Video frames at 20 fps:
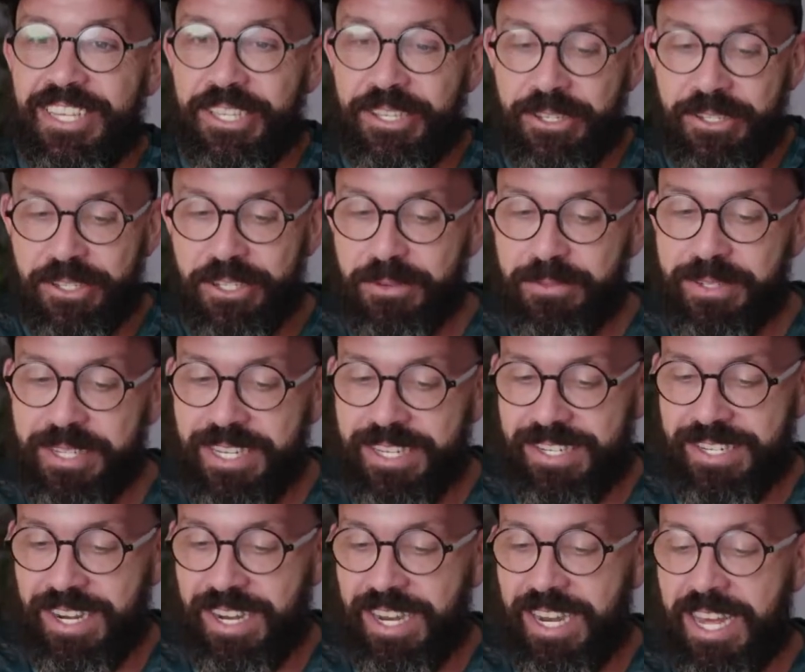YouTube
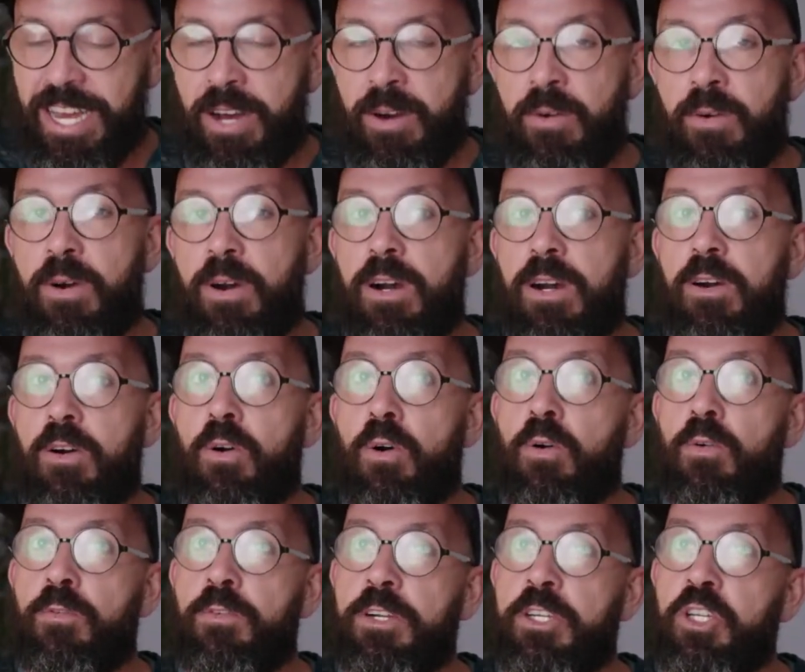doesn't allow
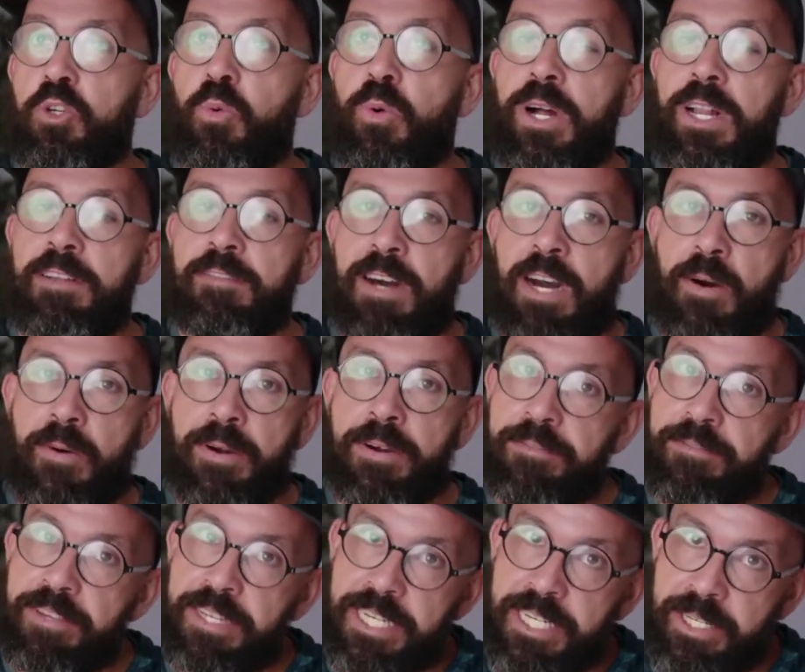over 12-hour
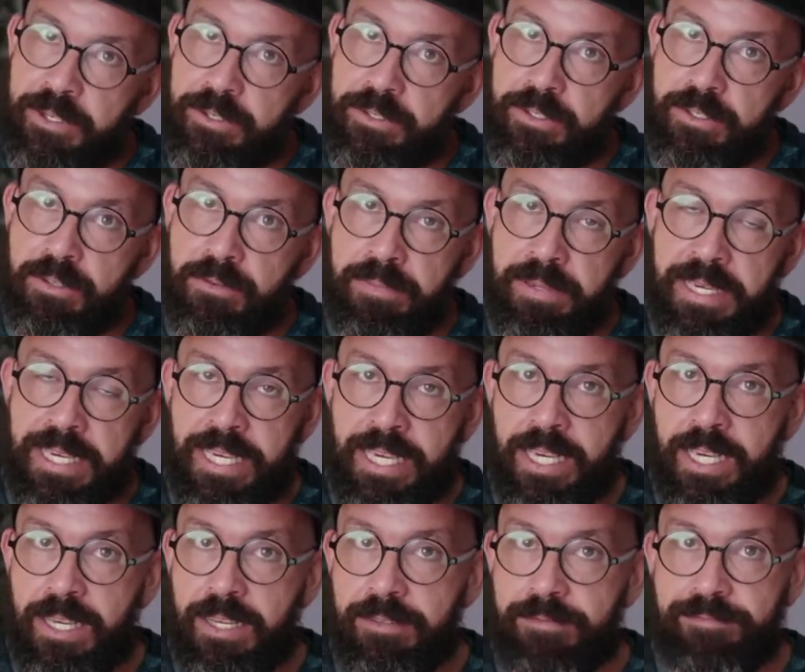videos to
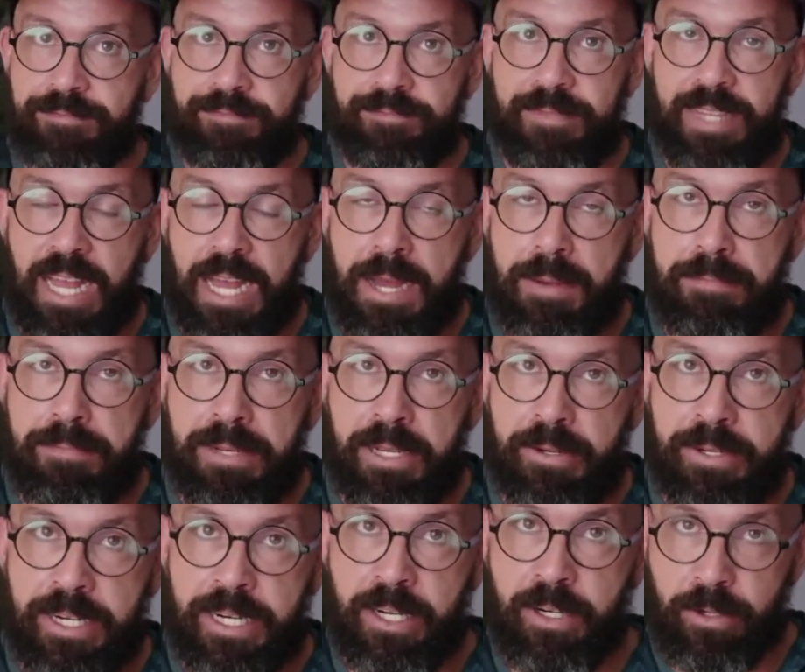be
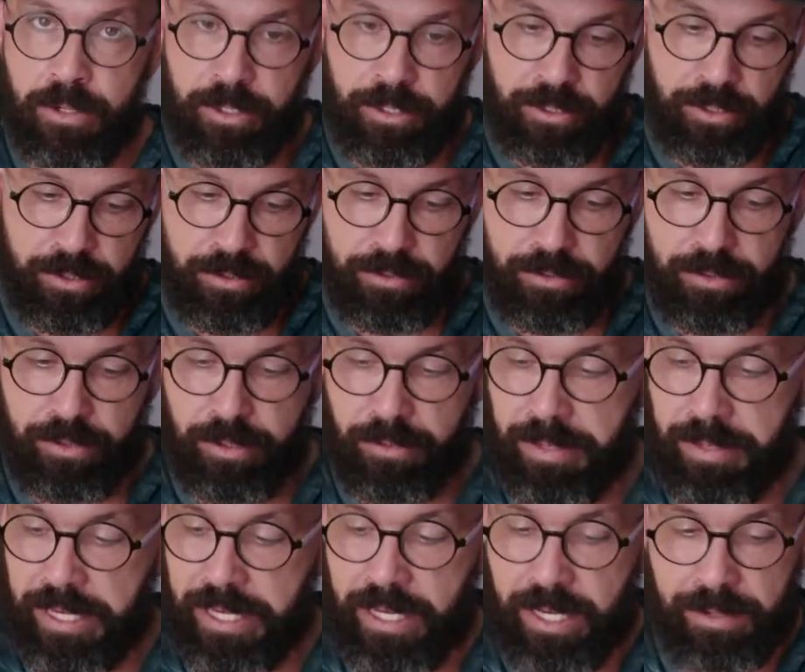uploaded or to
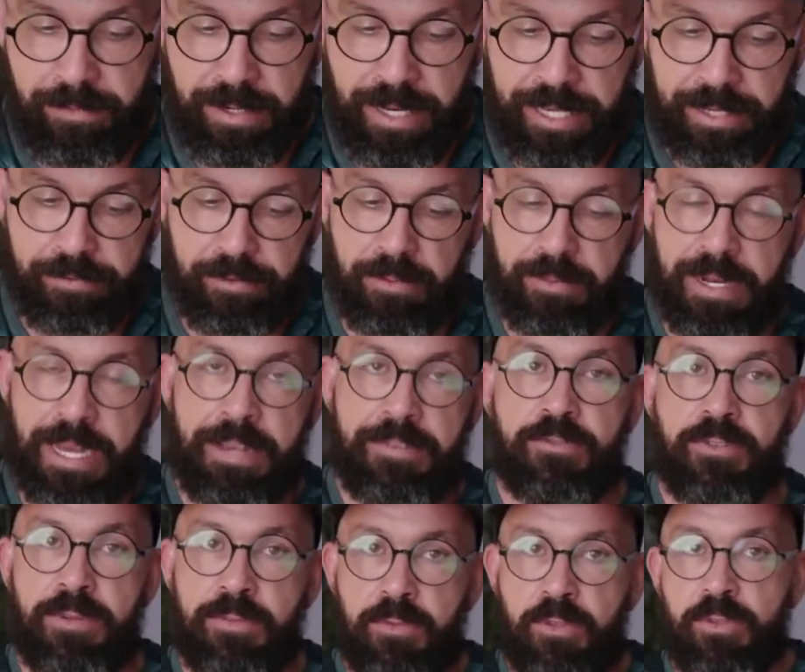become like from live
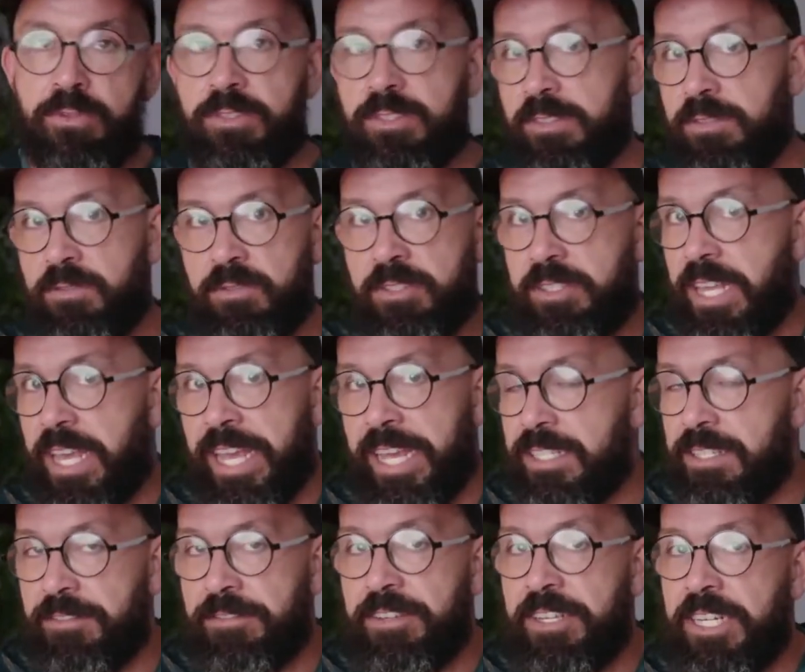stream to stay
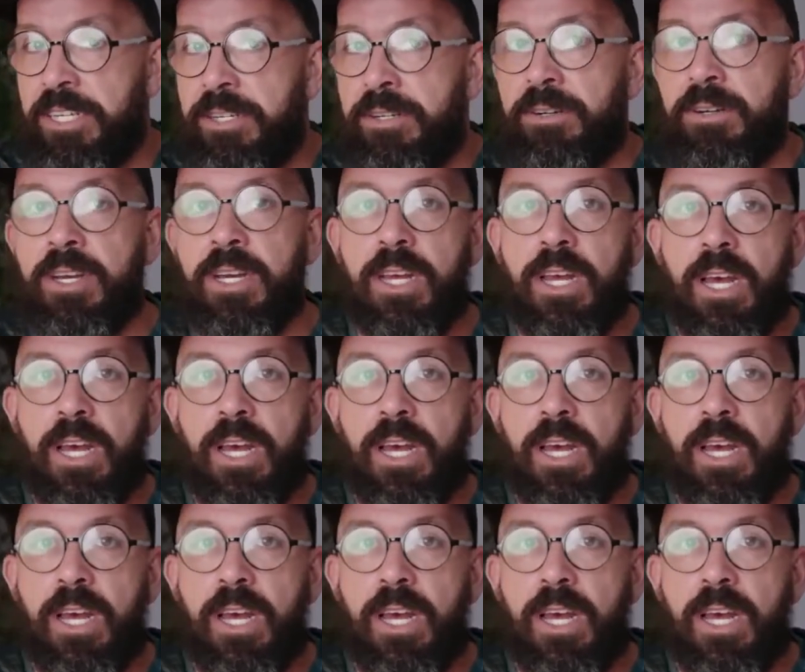as a video.